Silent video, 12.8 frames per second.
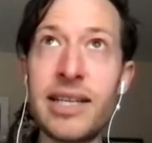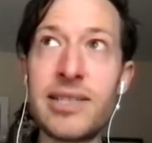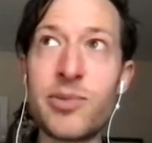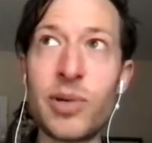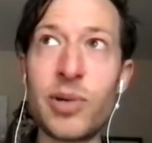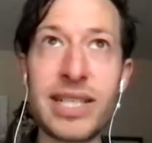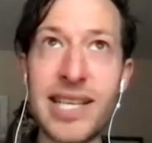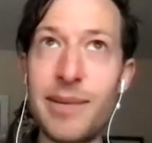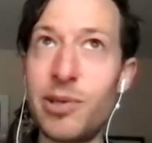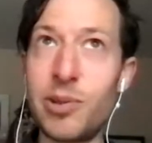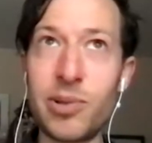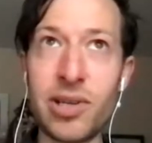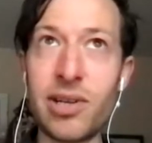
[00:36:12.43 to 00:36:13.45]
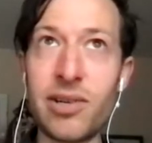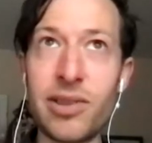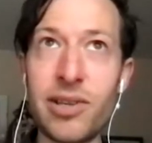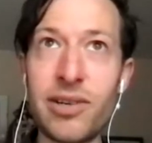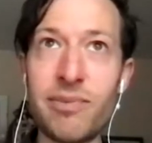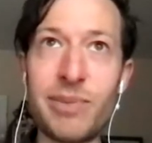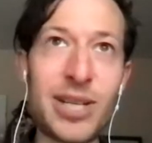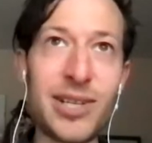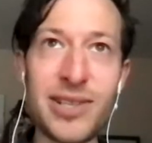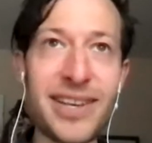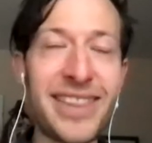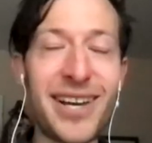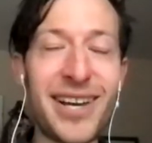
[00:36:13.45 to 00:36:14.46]
is one example where because
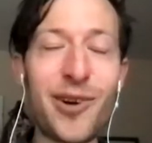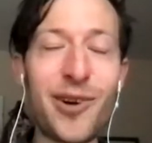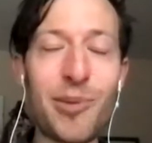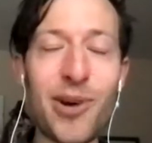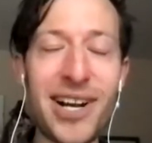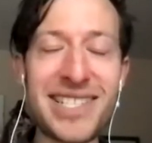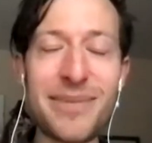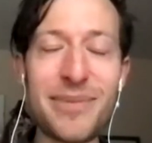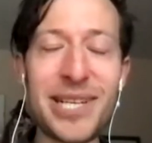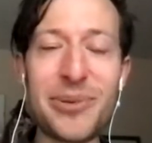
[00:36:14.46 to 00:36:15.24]
I think of our proximity,